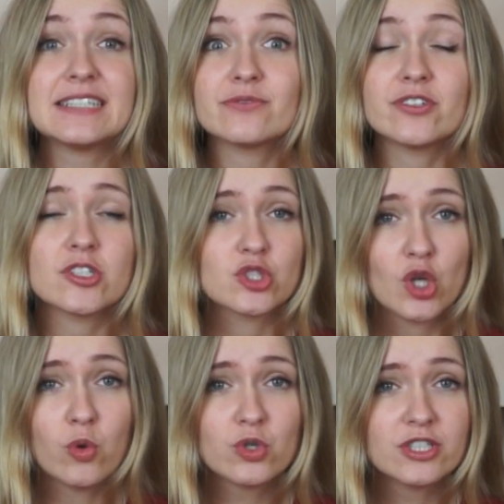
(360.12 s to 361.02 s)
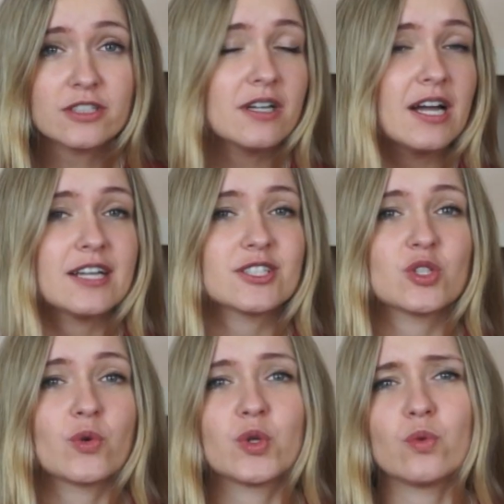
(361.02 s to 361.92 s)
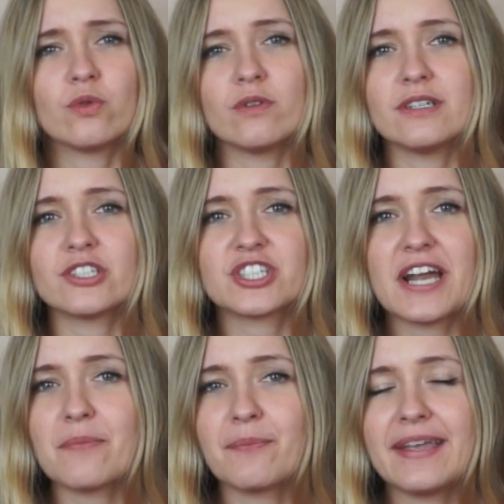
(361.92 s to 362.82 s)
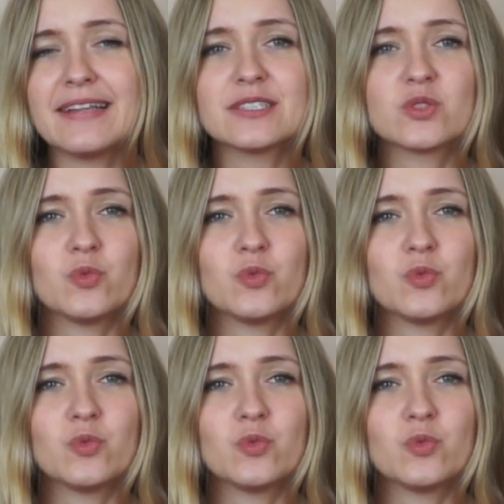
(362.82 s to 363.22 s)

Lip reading: is very social, so you'll share meals